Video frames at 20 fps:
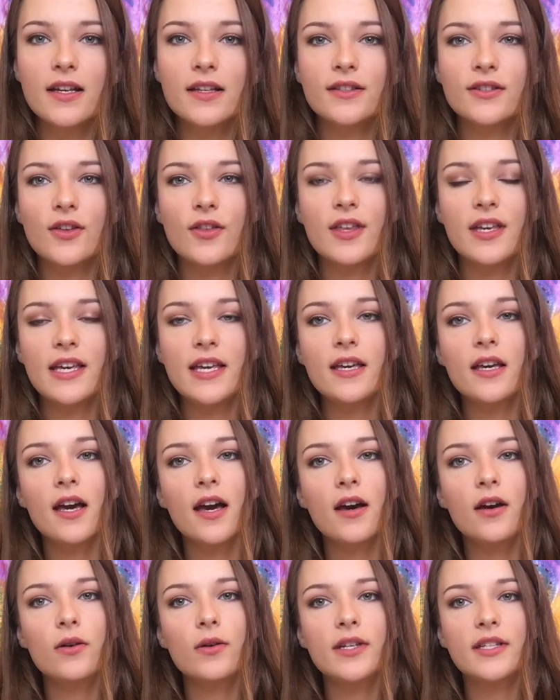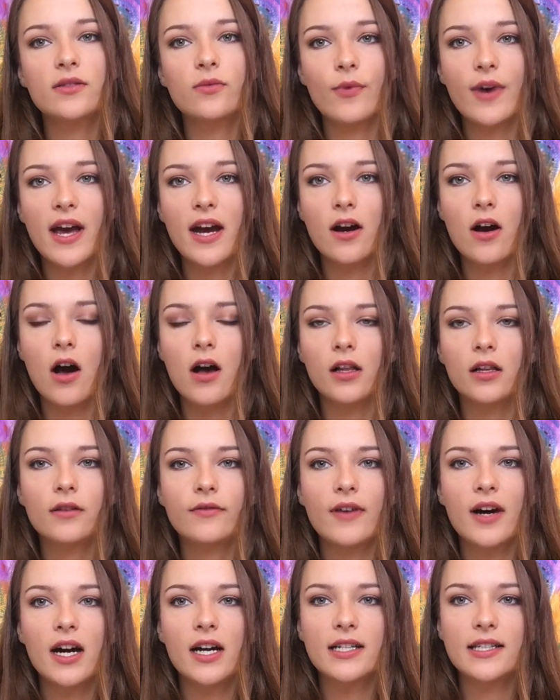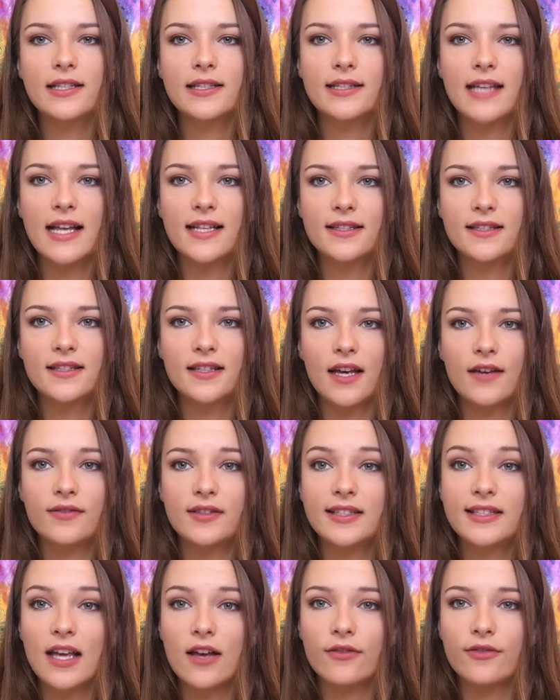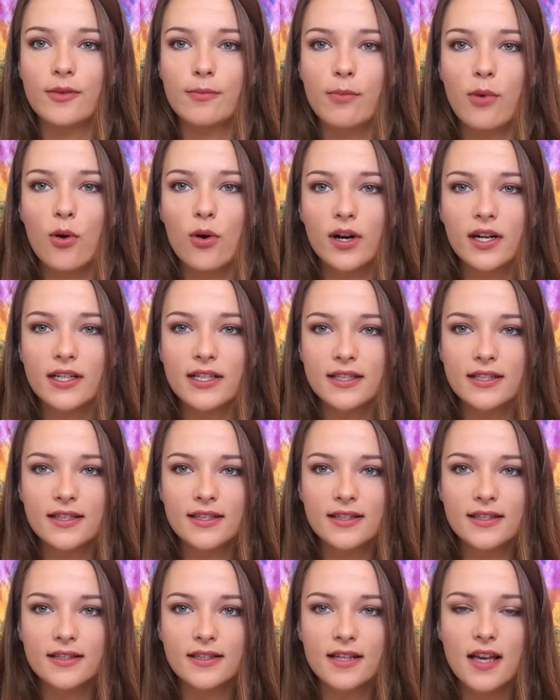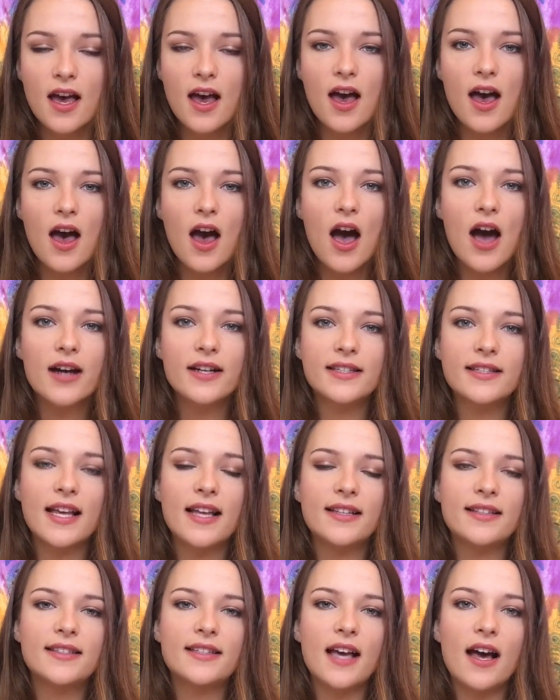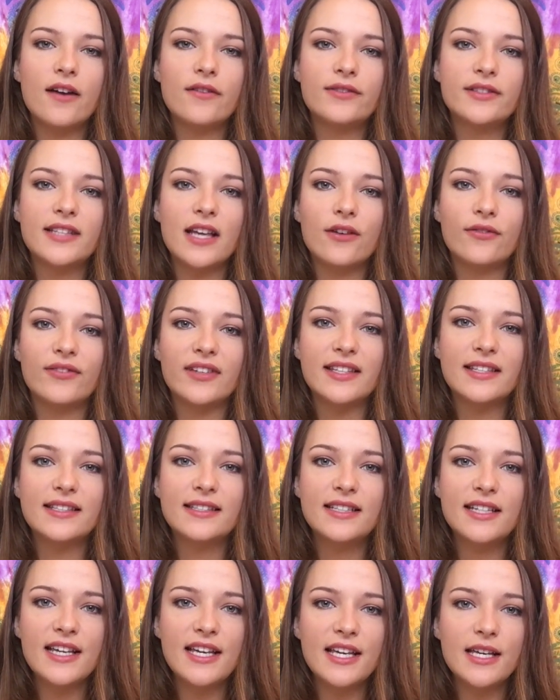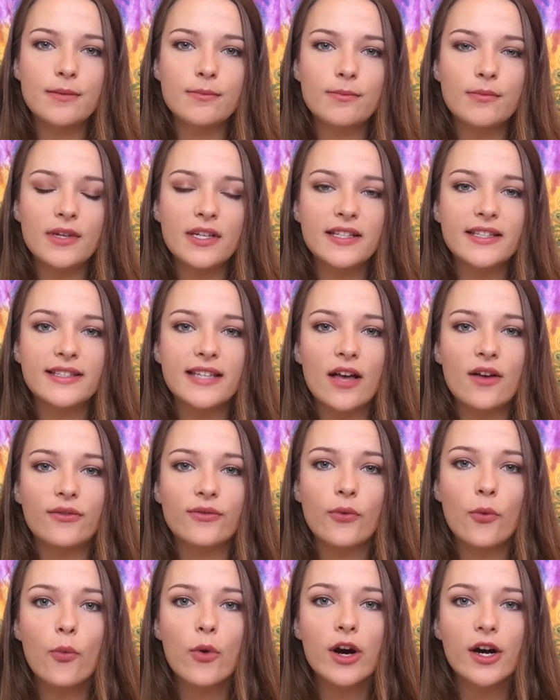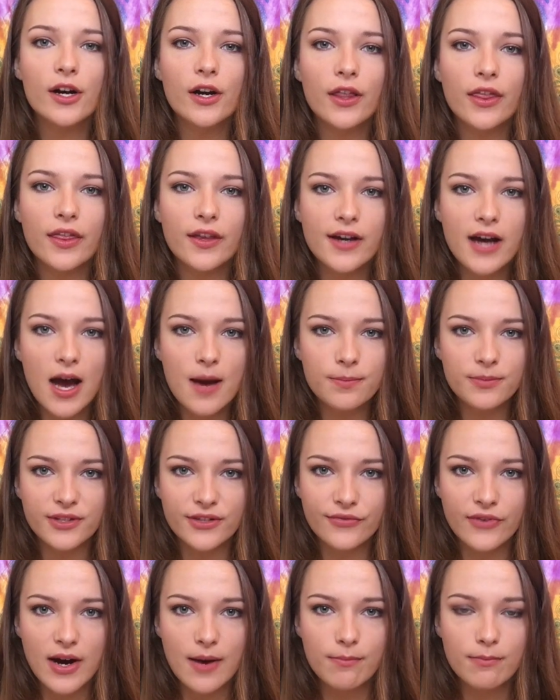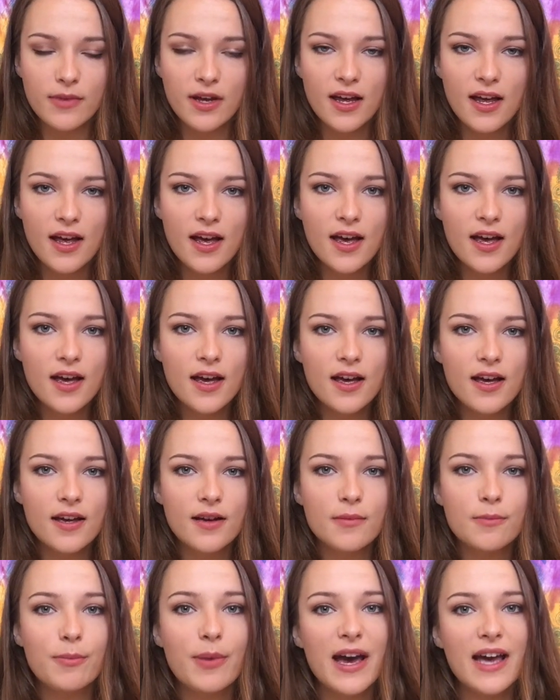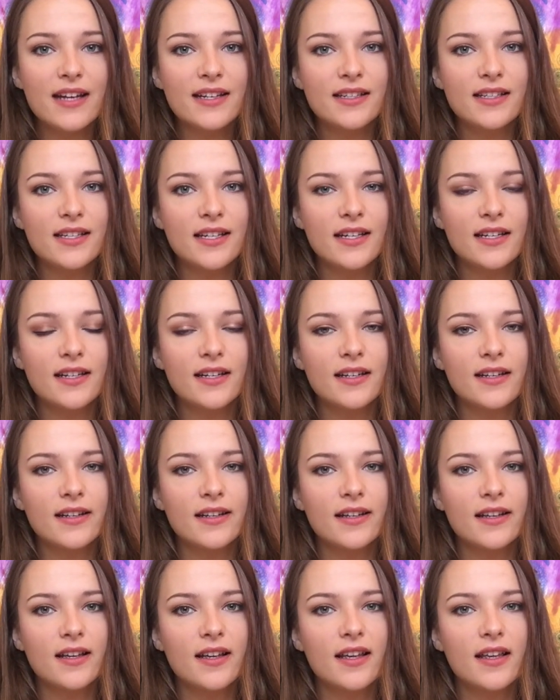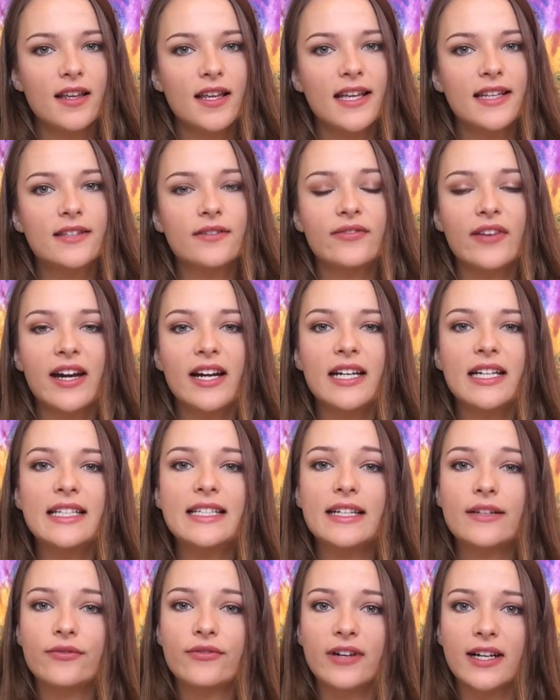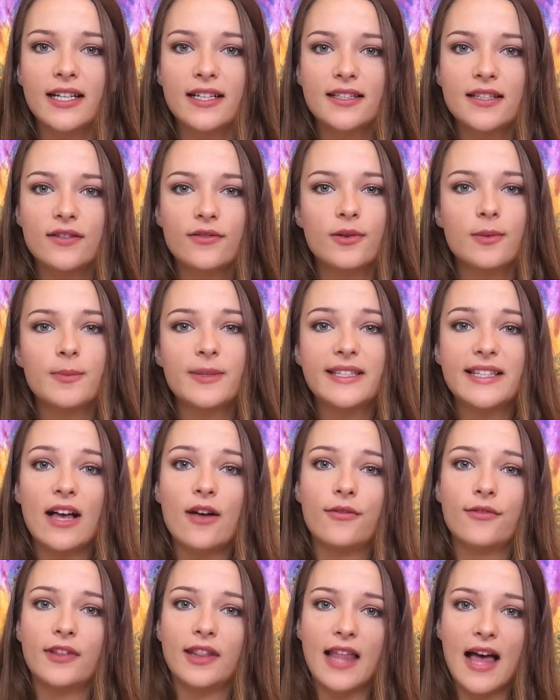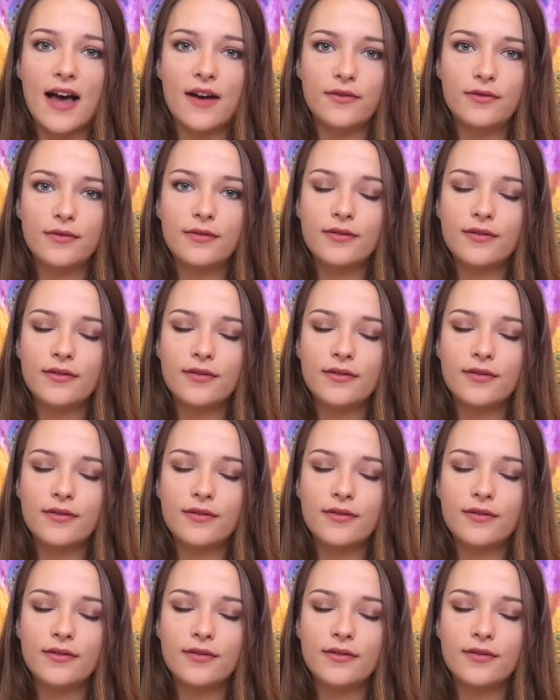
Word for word: So the ego is where all of our sense of self-importance, our sense of self-esteem, self-worth comes from. But it's very different from self-love.